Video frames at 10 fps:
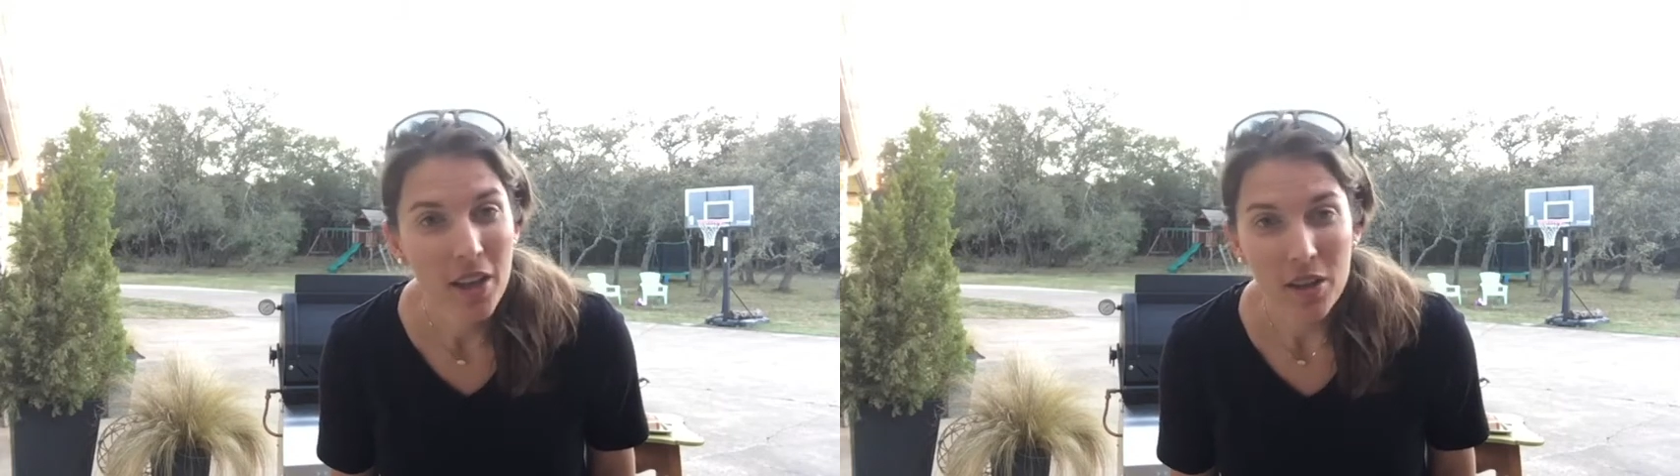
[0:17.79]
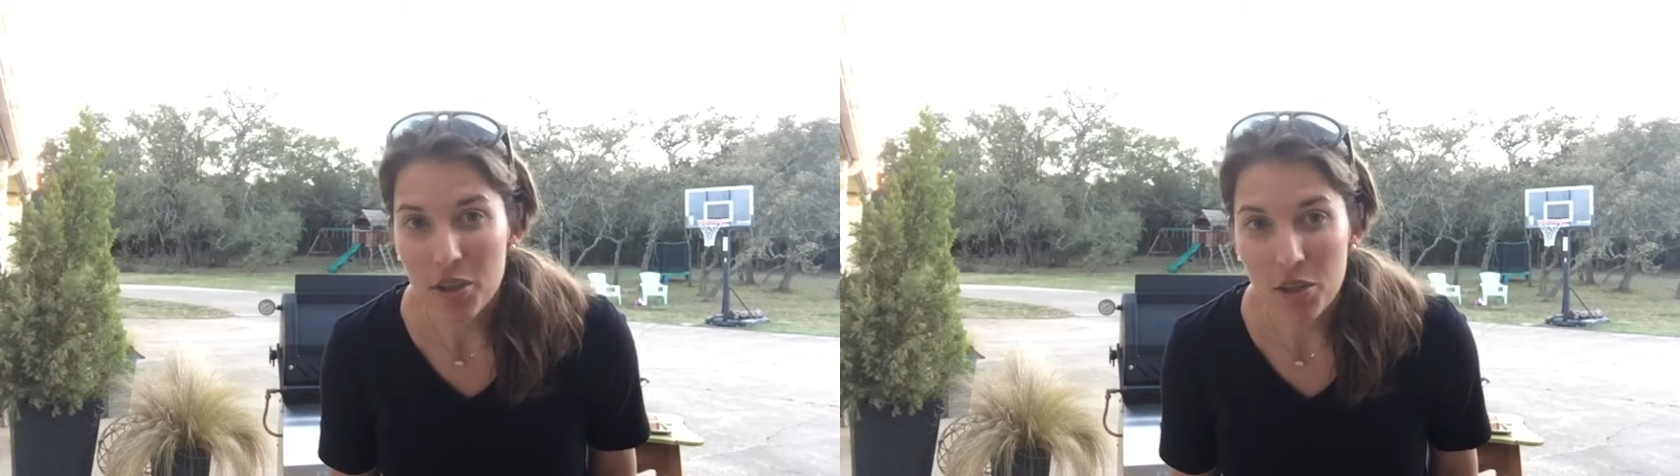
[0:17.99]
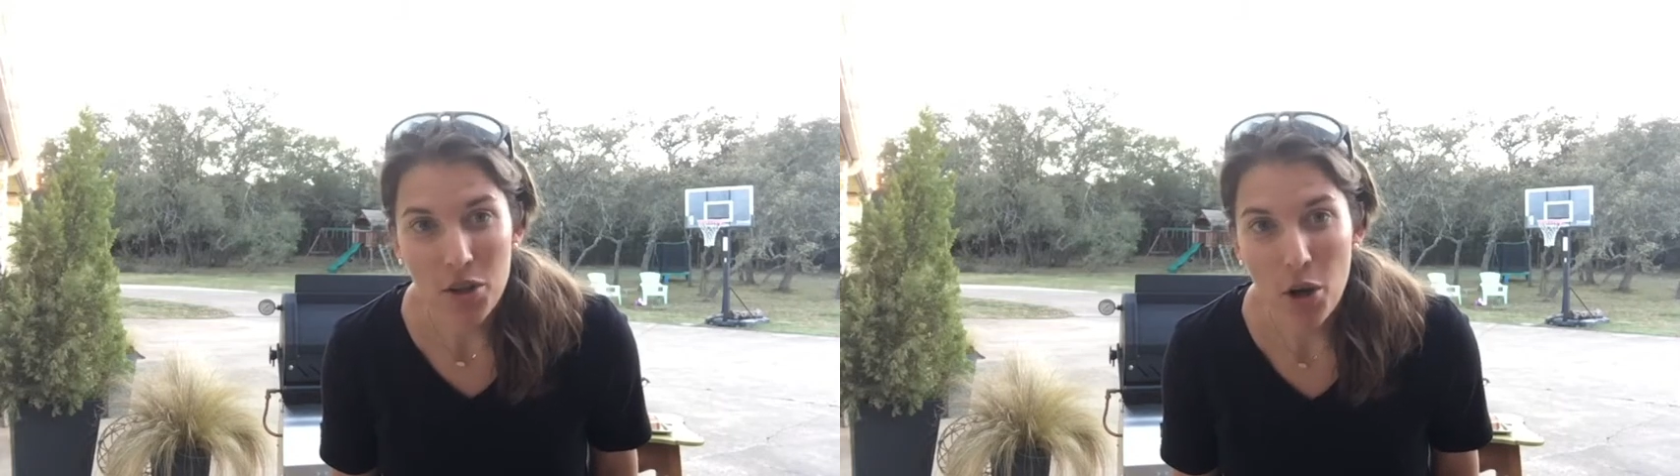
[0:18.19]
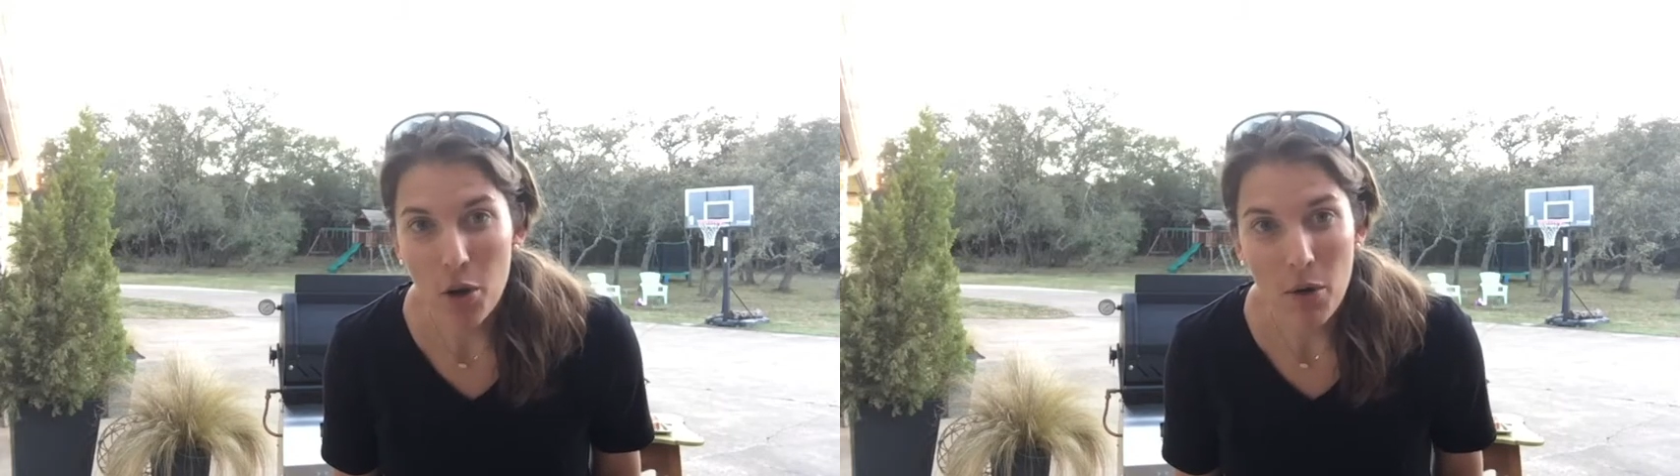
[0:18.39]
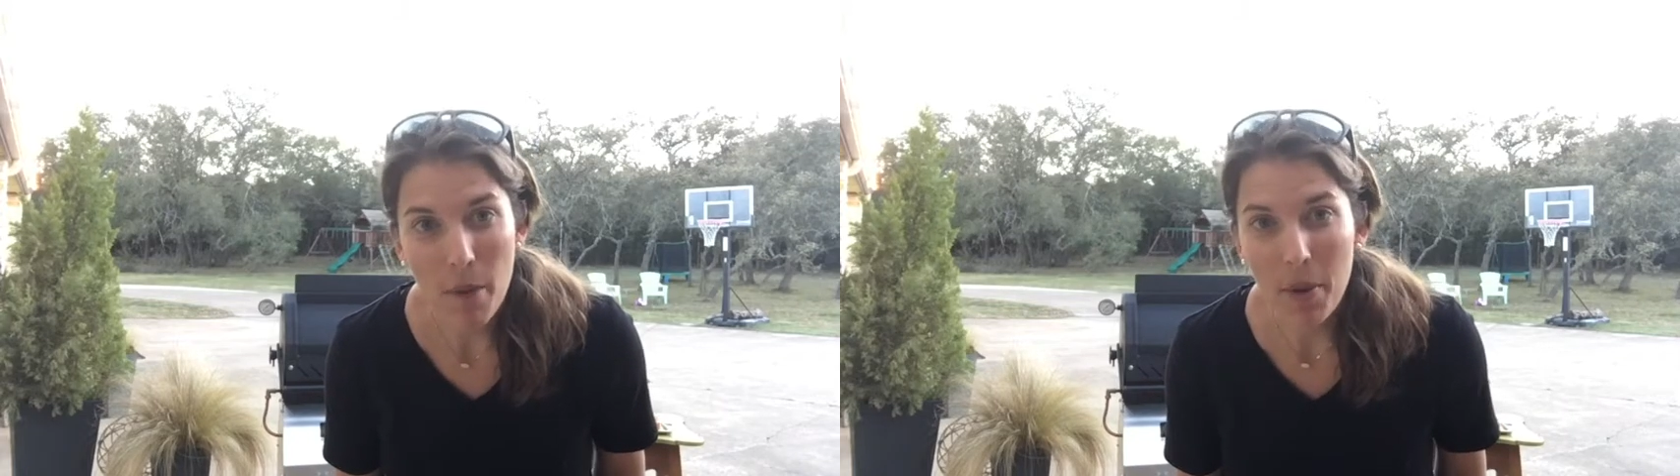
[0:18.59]
the
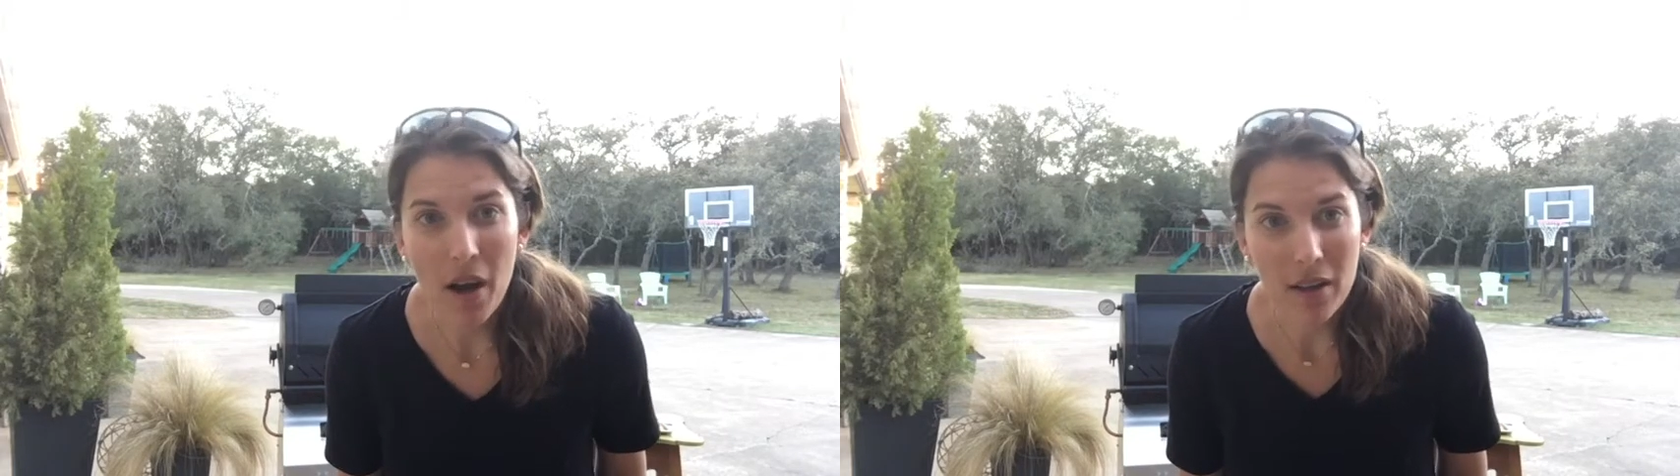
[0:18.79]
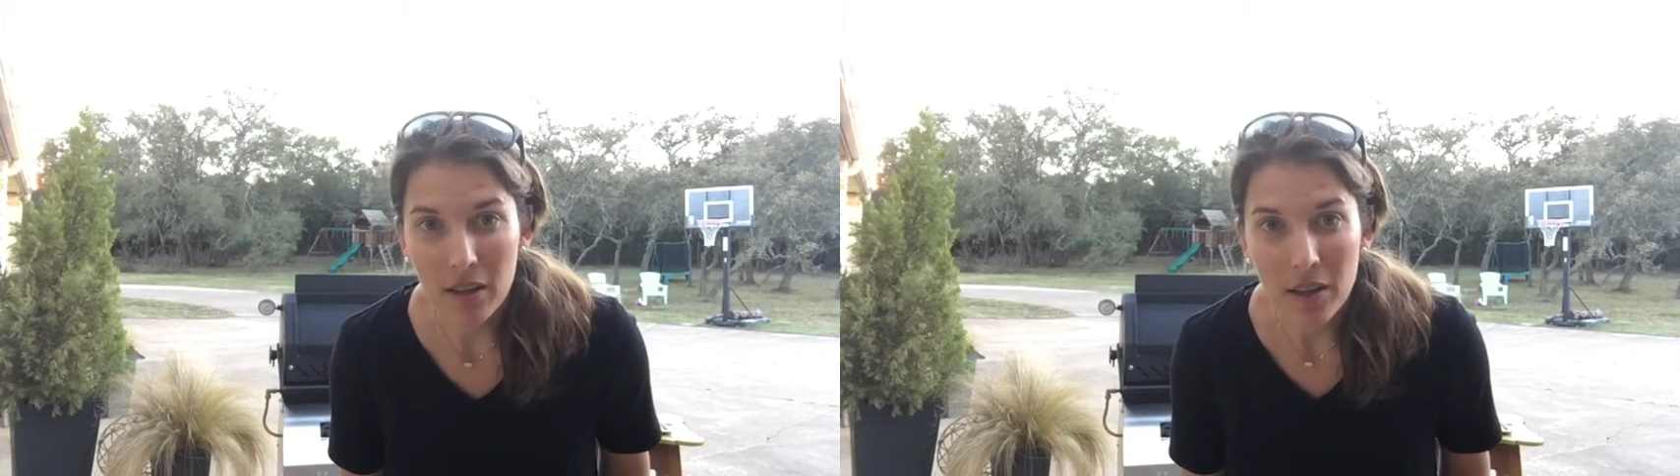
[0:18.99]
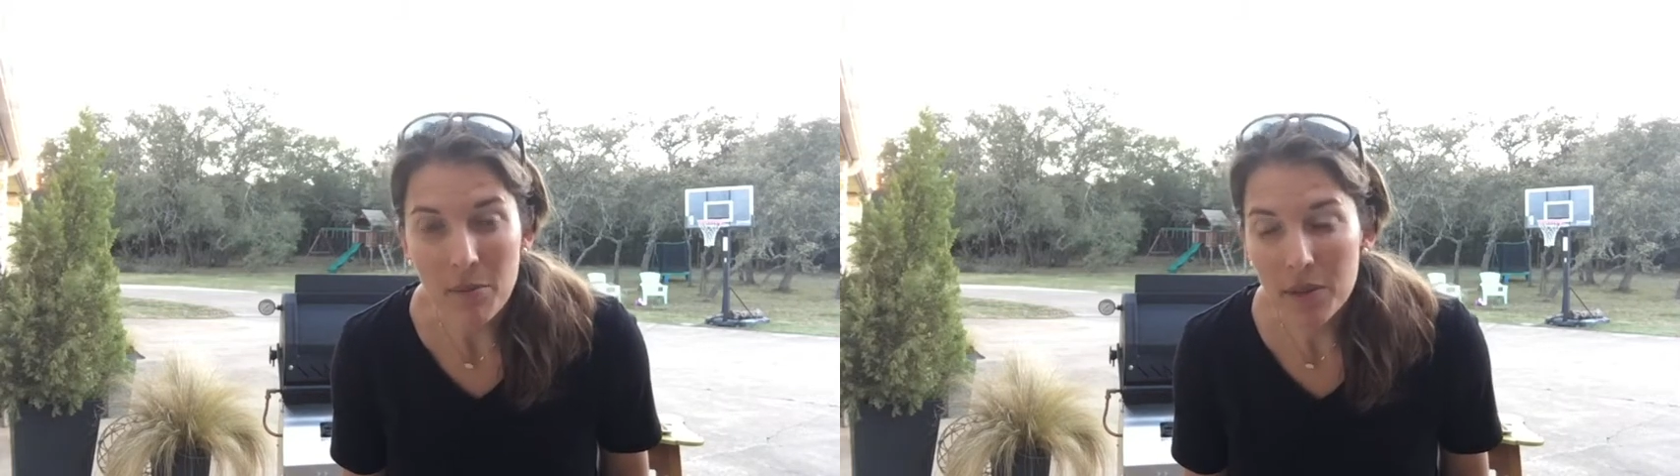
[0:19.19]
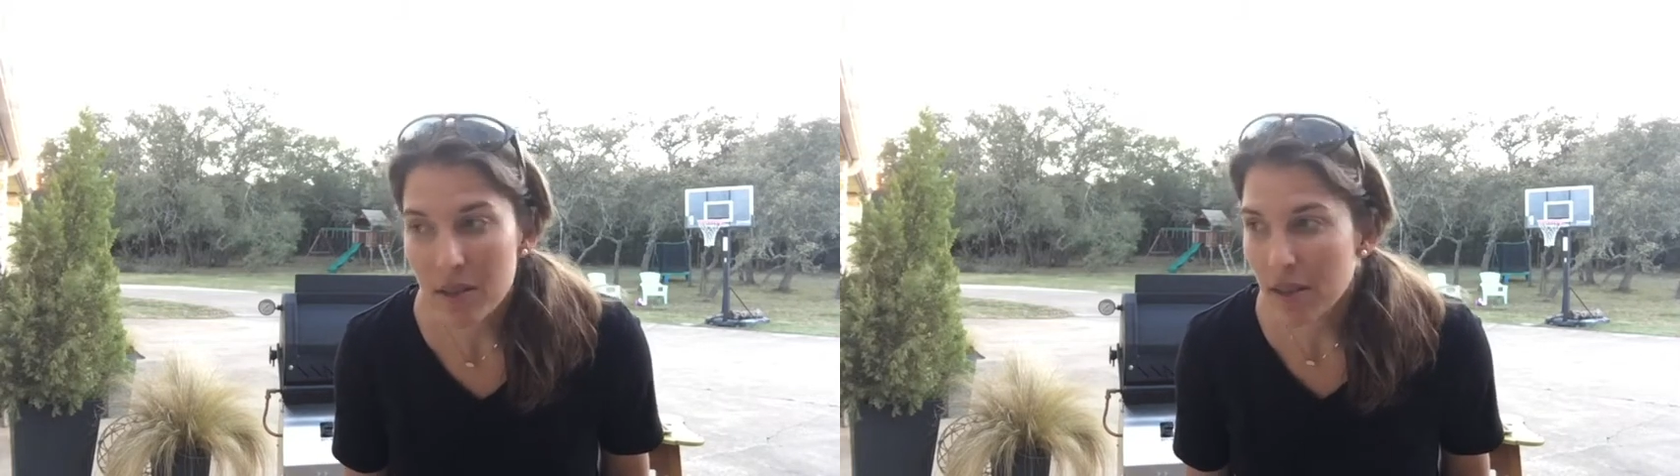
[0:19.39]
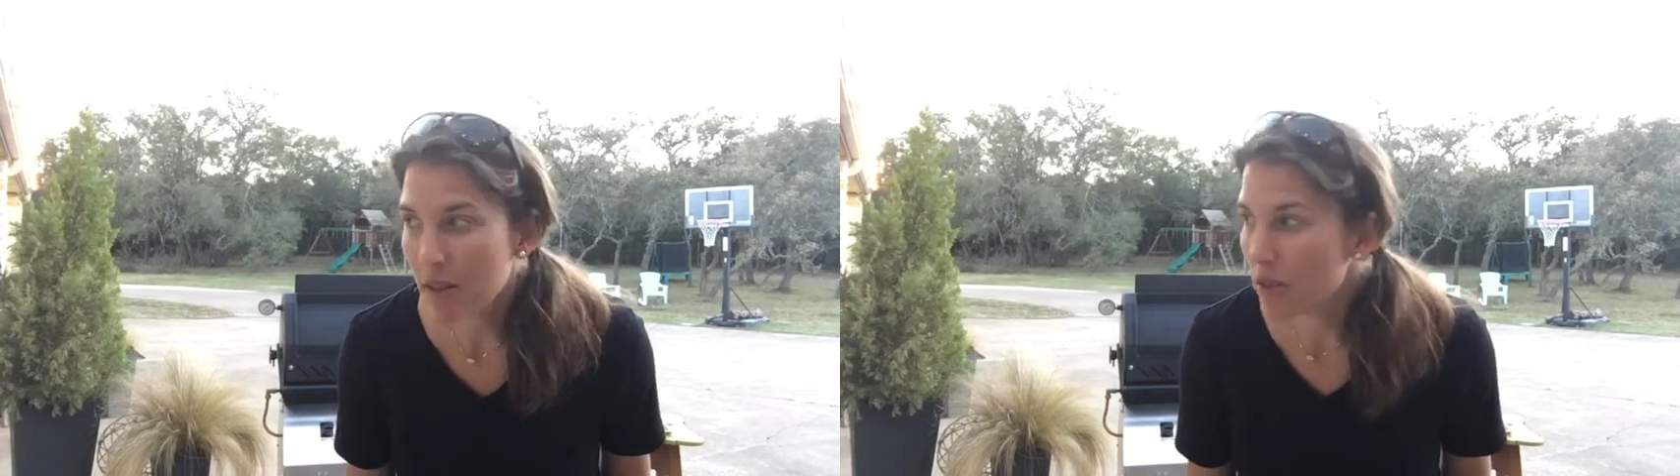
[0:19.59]
snow
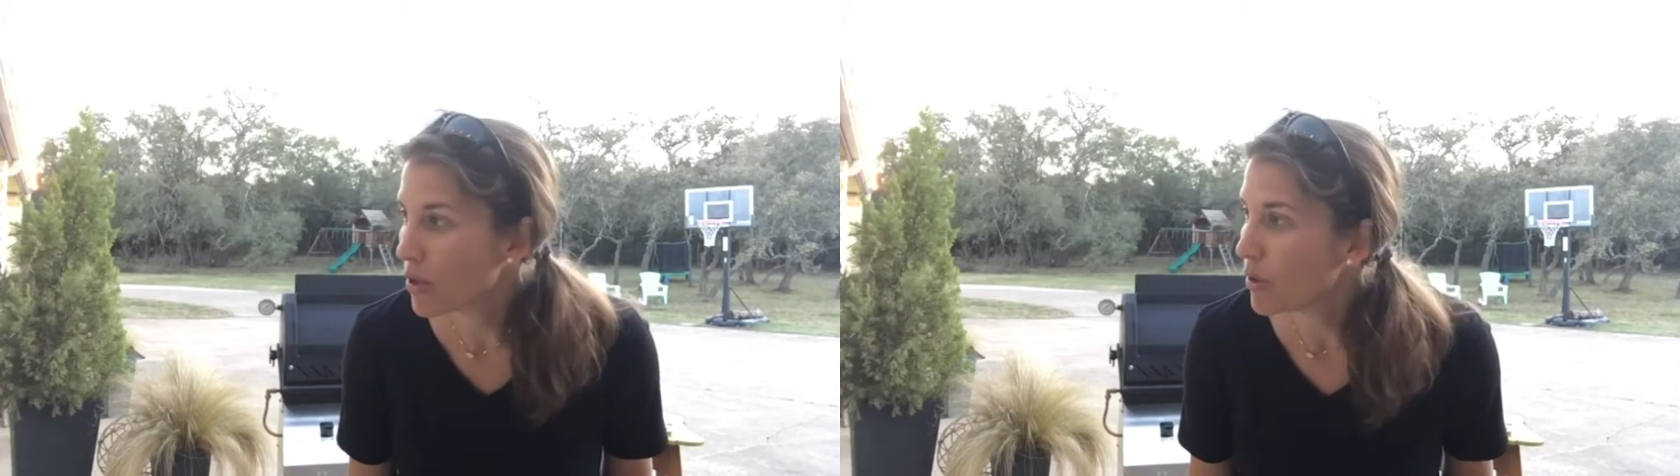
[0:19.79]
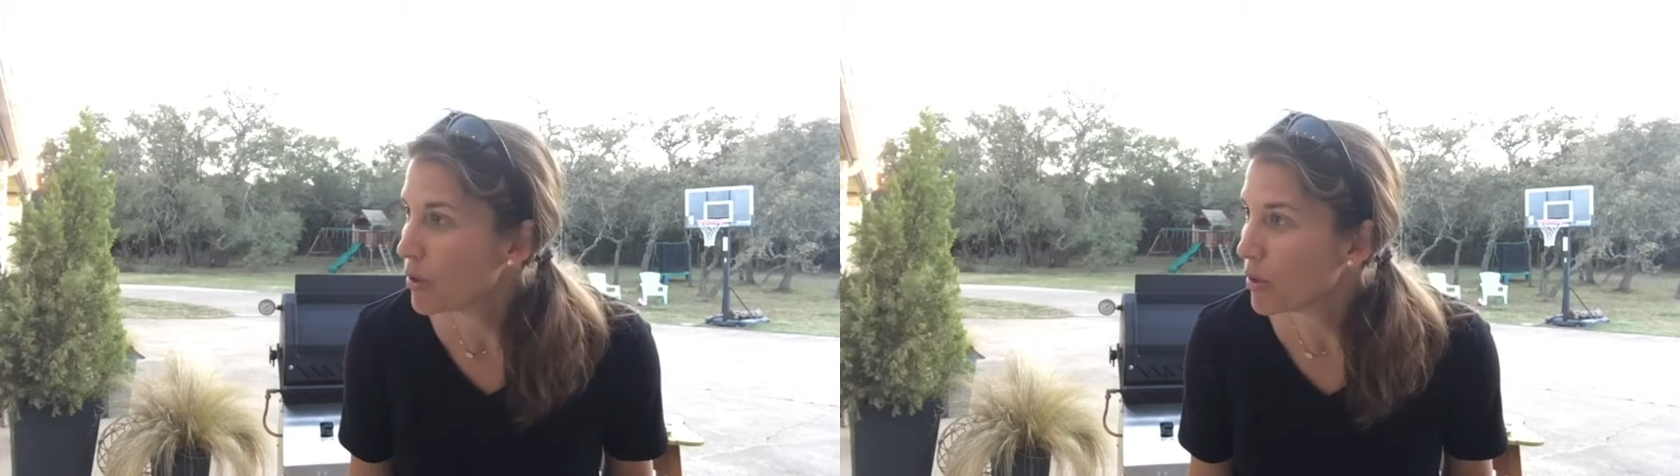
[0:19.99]
apocalypse to